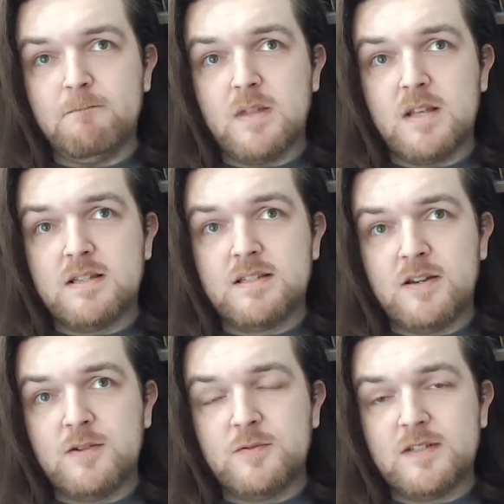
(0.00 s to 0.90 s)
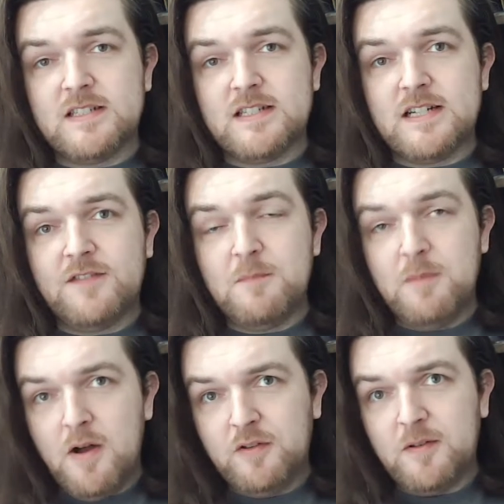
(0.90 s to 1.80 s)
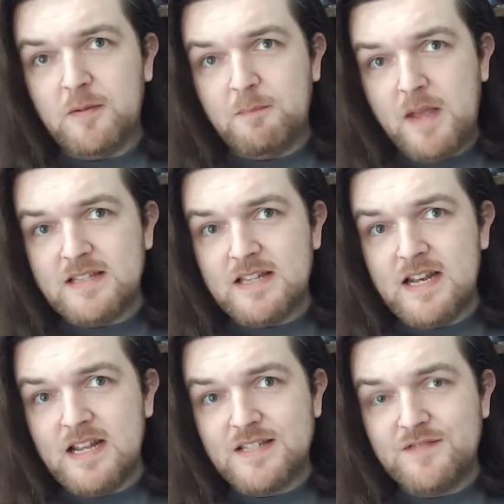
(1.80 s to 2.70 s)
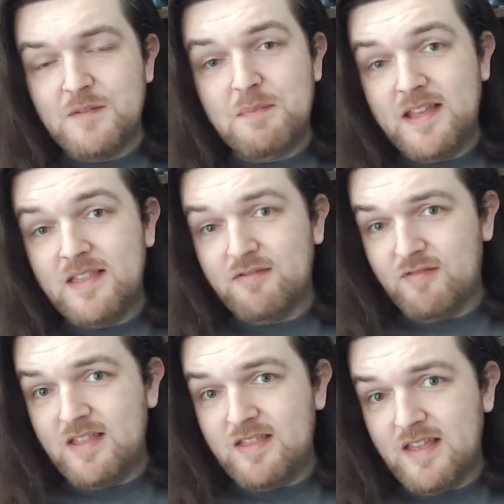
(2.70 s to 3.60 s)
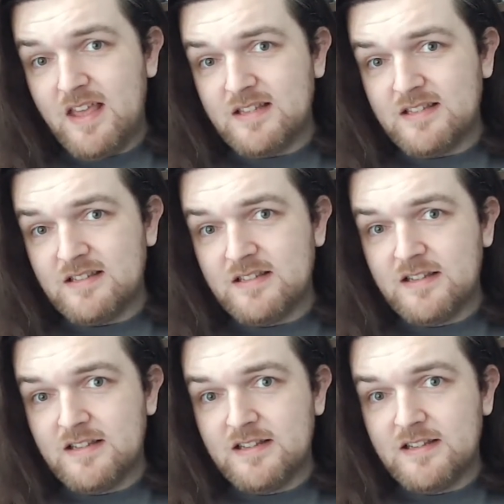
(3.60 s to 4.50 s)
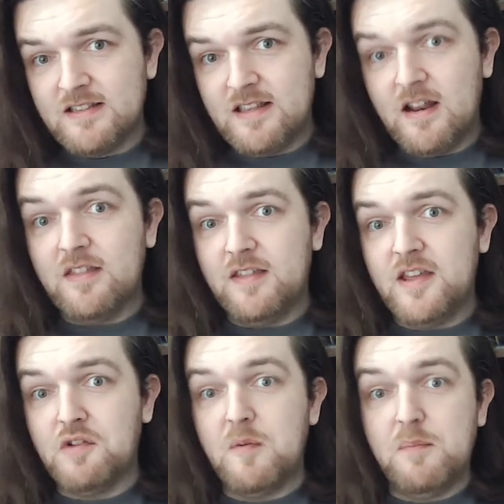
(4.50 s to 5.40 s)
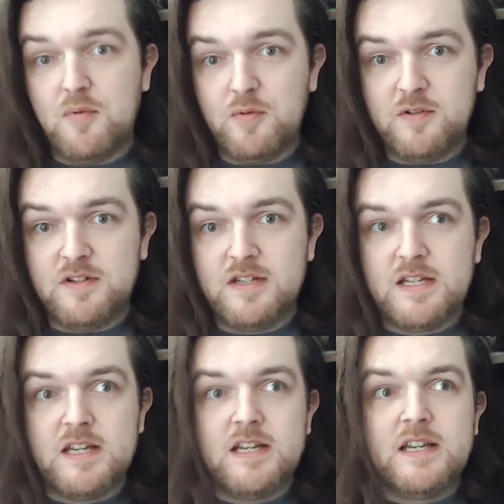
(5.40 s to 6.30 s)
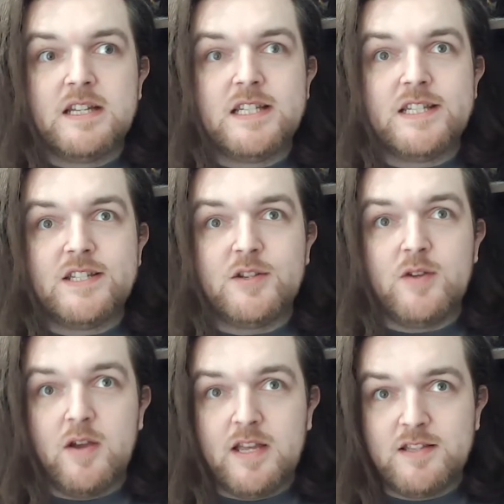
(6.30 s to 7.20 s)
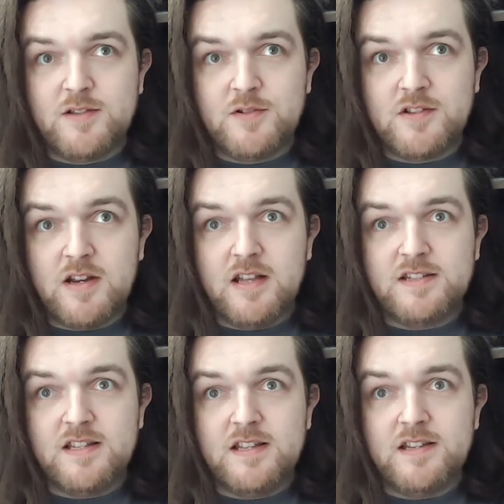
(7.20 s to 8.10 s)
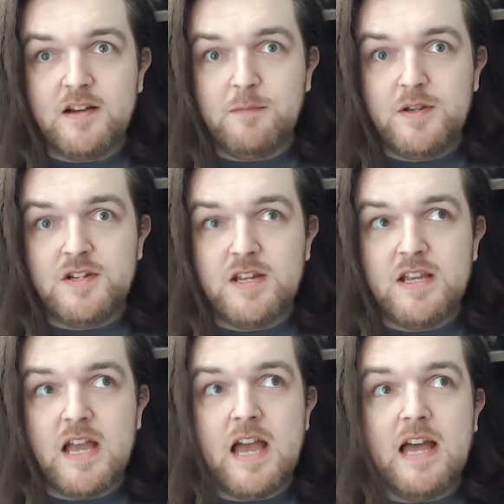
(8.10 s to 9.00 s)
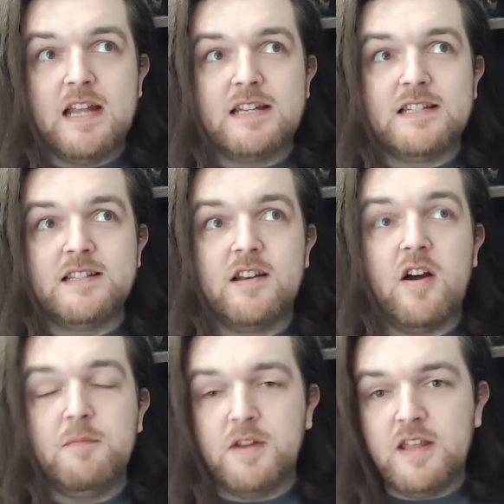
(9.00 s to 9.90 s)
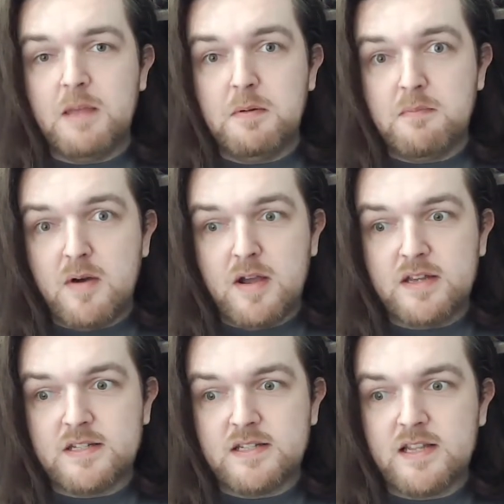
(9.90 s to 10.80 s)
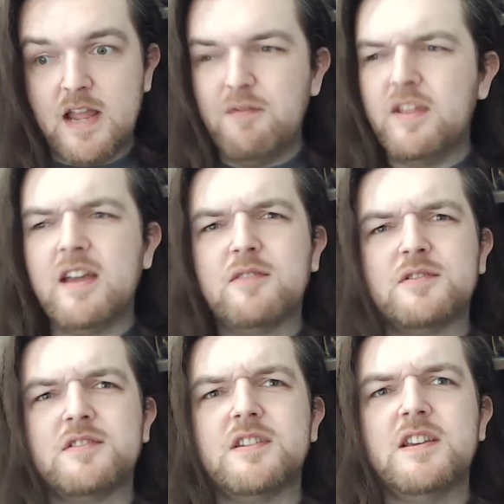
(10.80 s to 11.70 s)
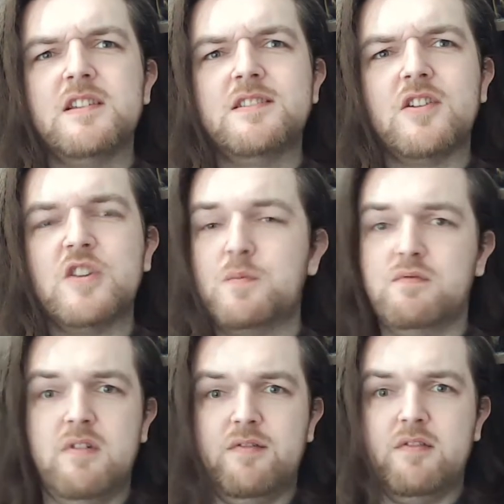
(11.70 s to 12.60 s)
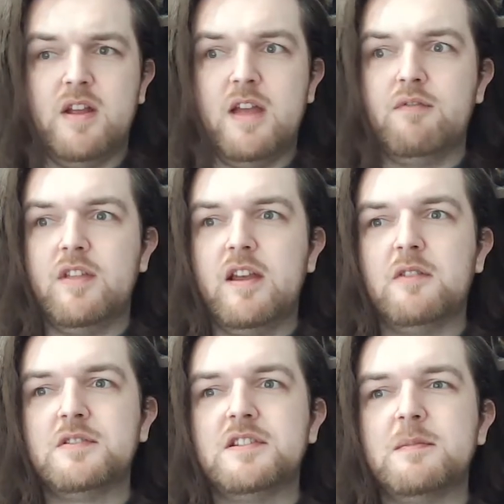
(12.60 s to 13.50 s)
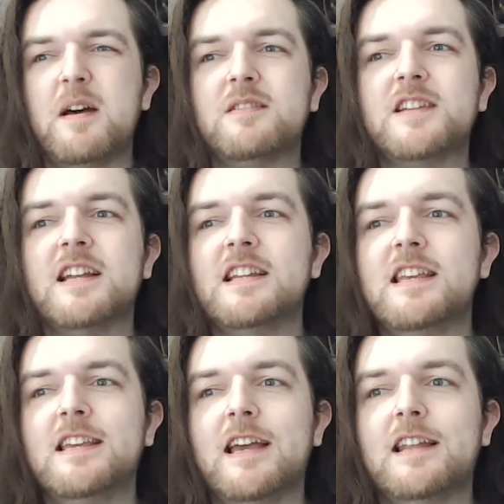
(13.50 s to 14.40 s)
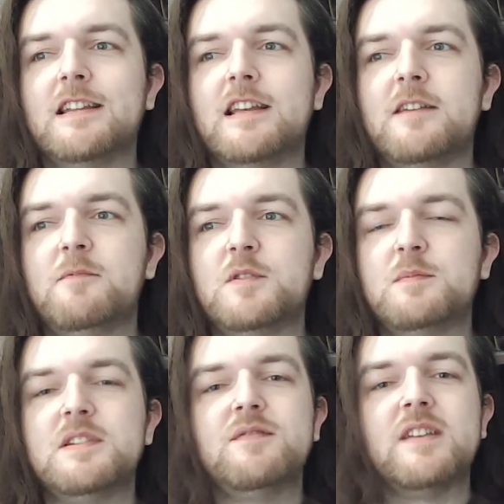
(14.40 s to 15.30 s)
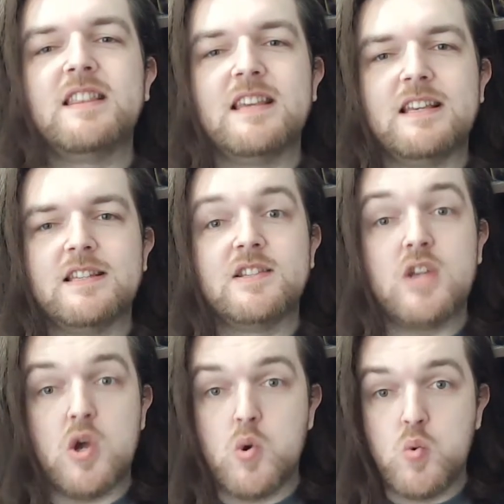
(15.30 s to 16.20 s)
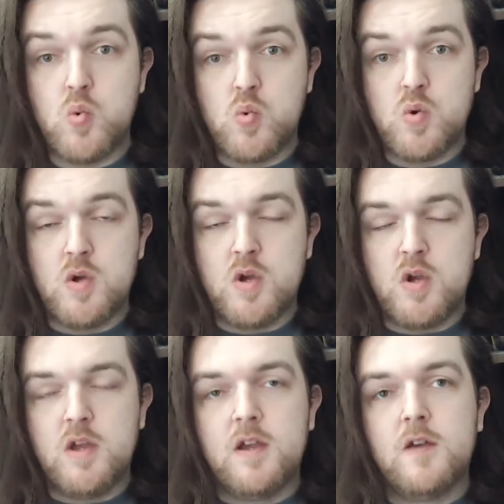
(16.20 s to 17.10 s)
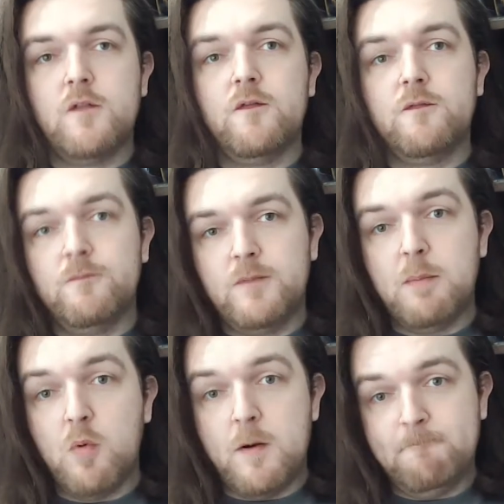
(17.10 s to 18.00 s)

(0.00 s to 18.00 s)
So I've compiled basically a list of the big three things that I think are important to going into designing a TTRPG and that I'm going to keep in mind. Everything else is on the periphery. Everything else is about technique and specific things. So, number one,